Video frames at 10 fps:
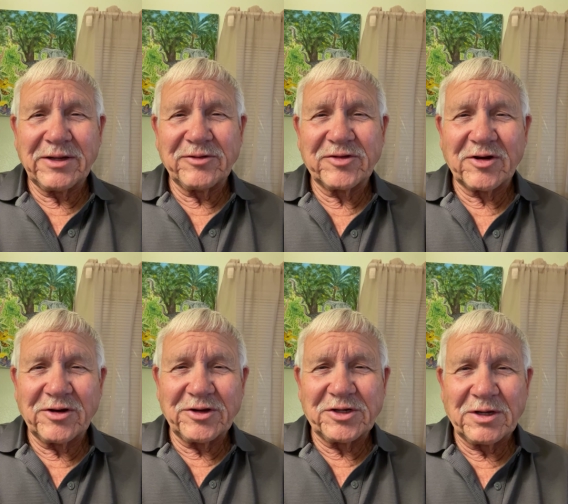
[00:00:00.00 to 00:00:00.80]
bed and
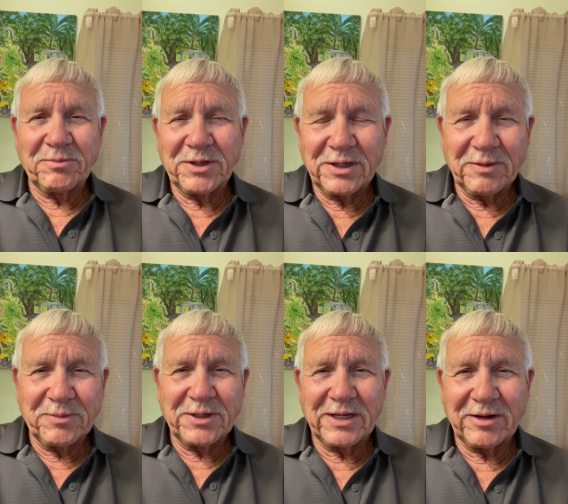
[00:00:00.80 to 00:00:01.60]
started jumping
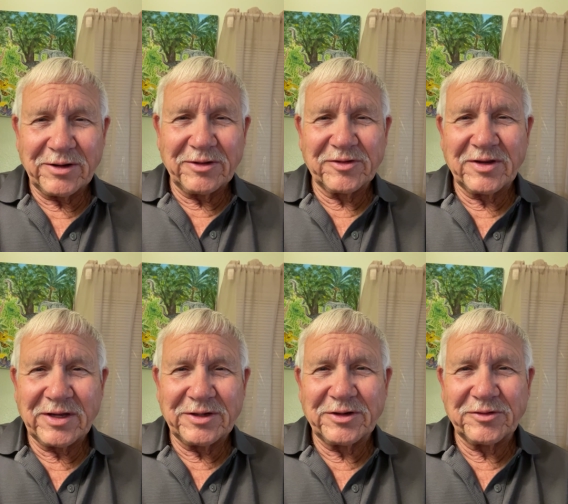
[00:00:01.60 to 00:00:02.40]
up and down as
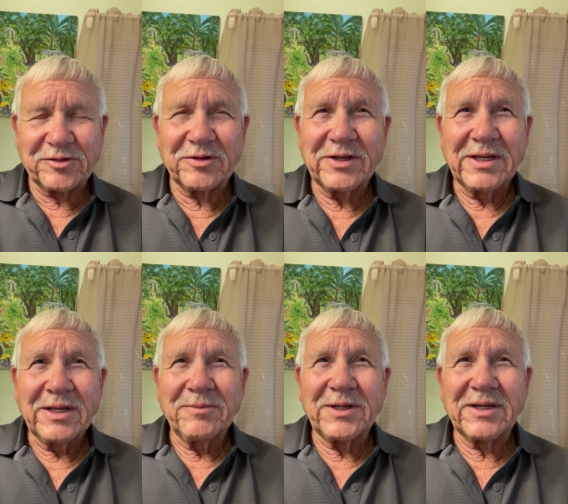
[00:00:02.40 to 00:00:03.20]
nine years old
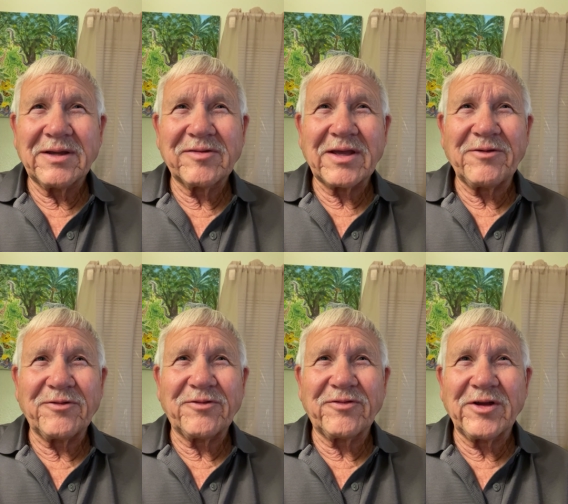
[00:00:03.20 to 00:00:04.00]
because
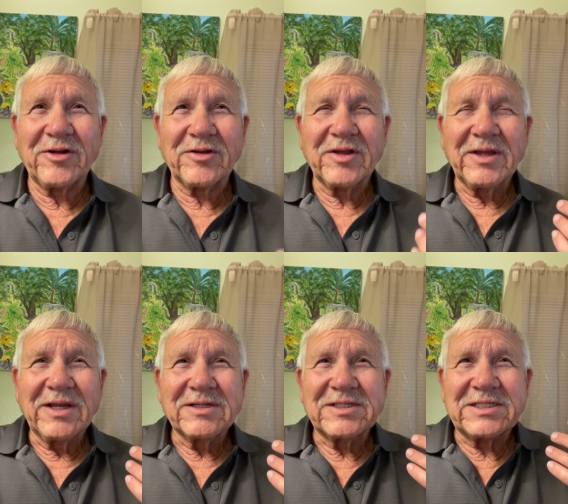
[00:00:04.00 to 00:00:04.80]
I felt
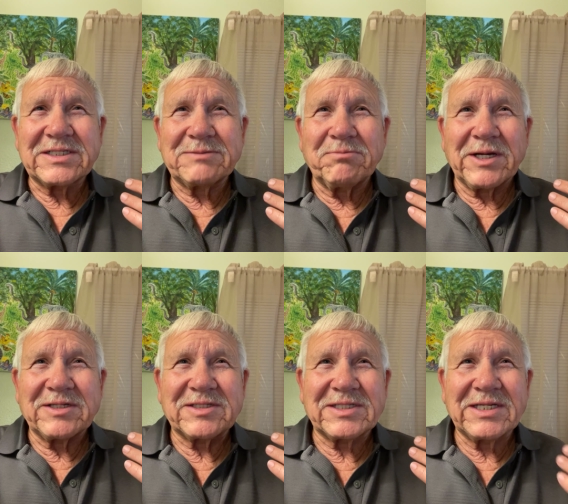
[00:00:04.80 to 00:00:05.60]

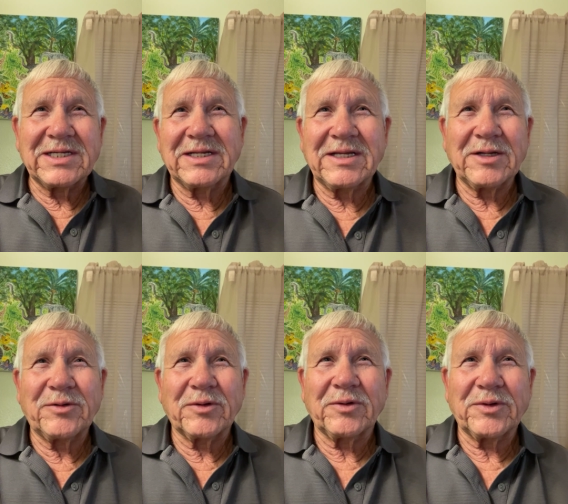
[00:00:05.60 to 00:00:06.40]
my sin
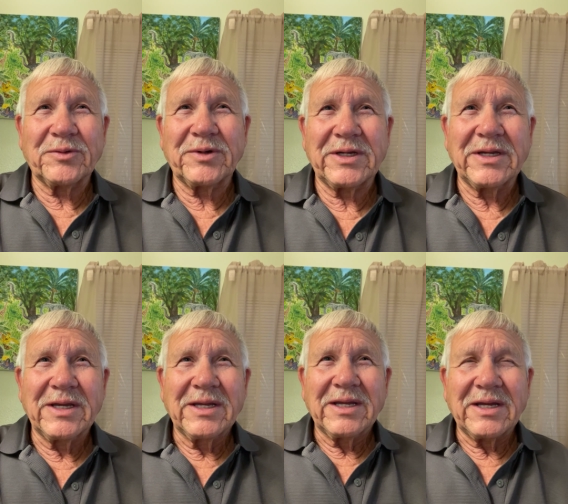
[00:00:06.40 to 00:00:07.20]
had rolled
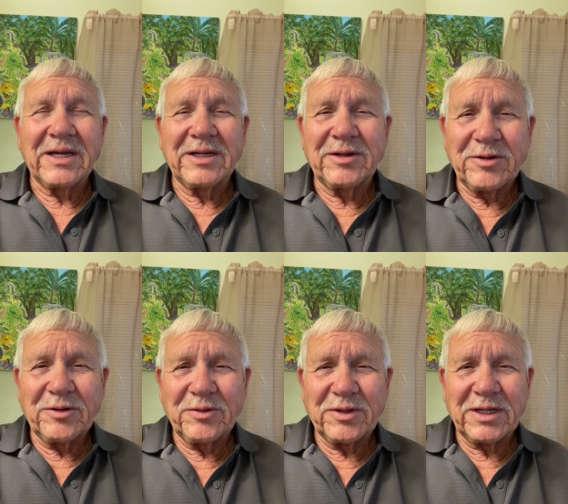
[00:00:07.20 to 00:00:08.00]
away. I
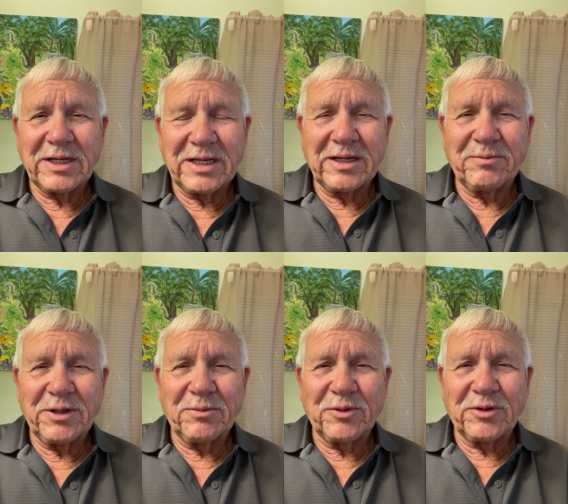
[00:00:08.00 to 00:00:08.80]
knew that I had
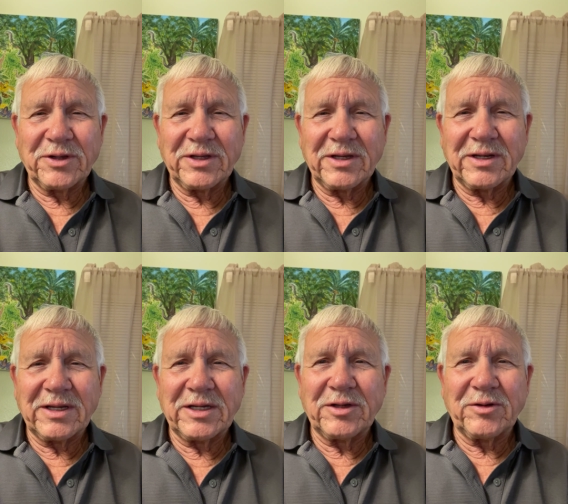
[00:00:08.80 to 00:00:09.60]
been born
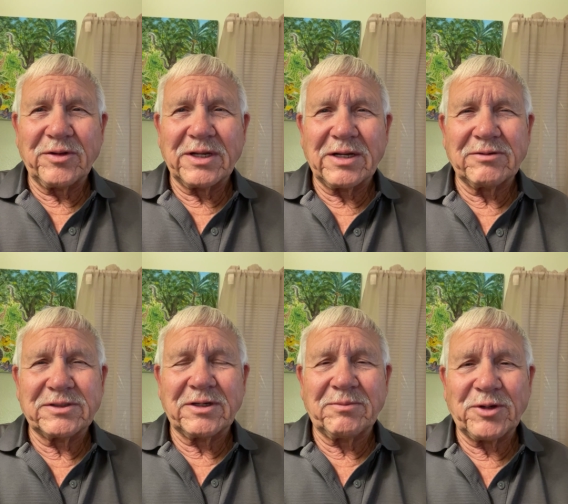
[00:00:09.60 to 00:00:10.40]
again. I knew that I
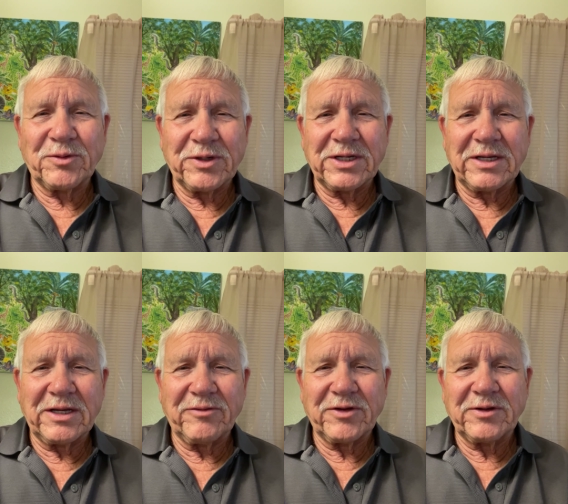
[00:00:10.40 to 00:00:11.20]
was on my way to
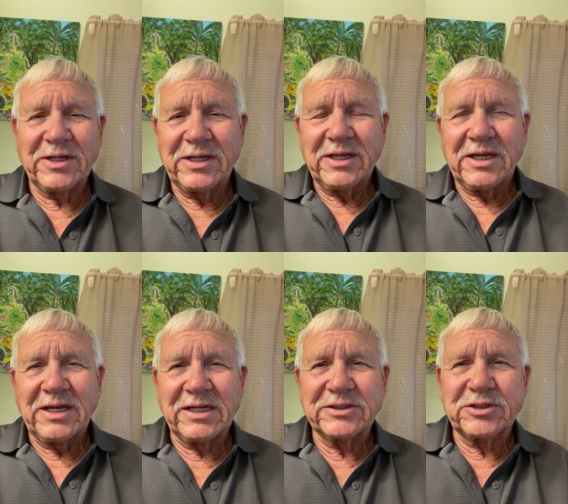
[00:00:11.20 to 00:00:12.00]
heaven.
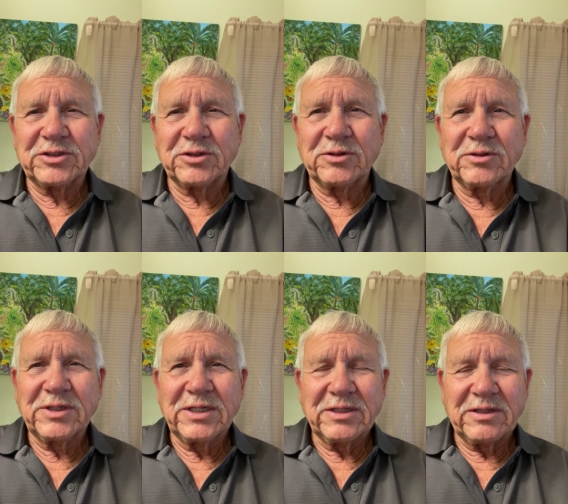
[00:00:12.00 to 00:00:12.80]
And
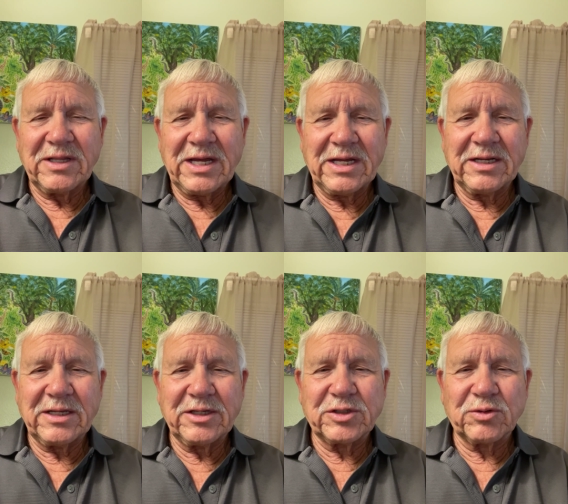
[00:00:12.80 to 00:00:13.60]
so
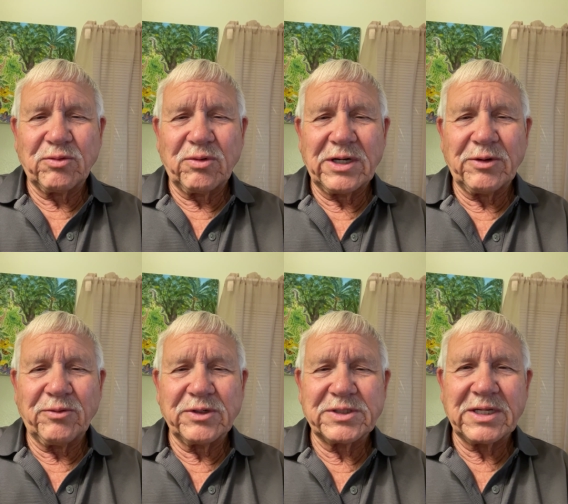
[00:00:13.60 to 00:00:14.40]
that is
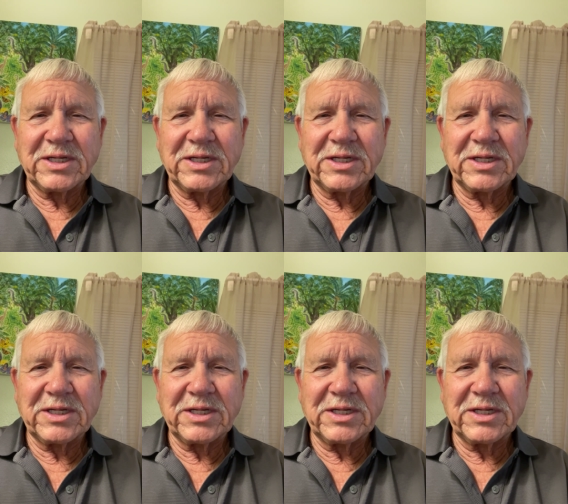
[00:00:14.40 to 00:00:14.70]
what was